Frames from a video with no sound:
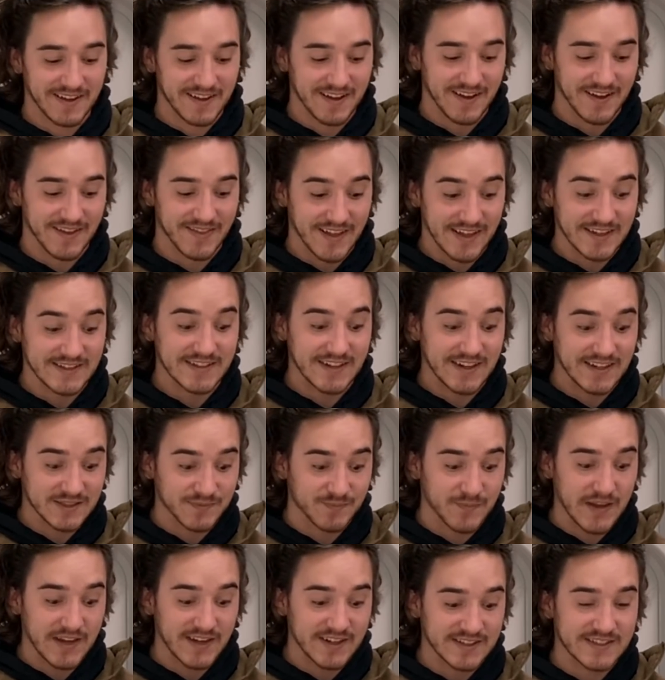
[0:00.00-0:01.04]
that's as
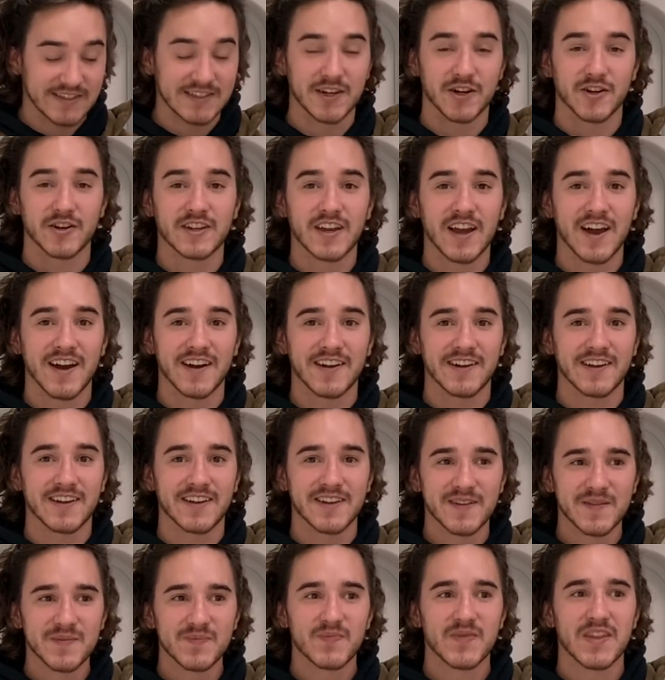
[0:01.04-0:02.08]
big as Serikani
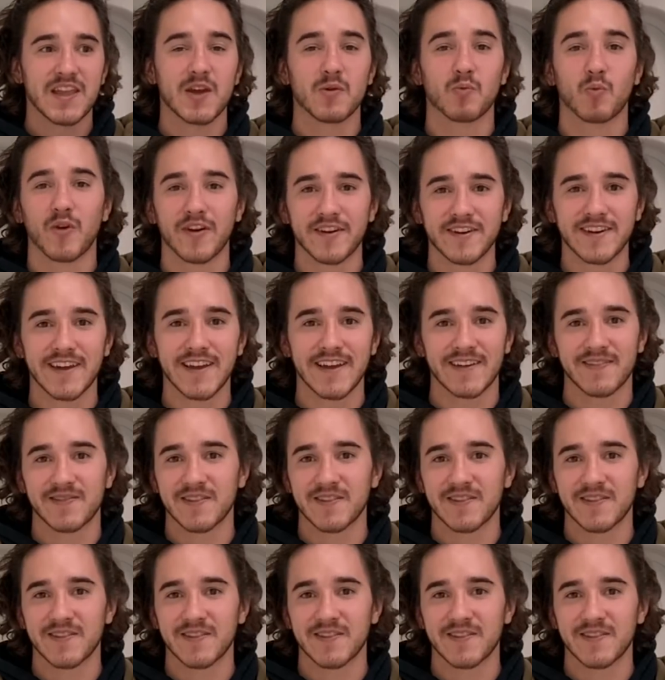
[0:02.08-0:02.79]
in one day.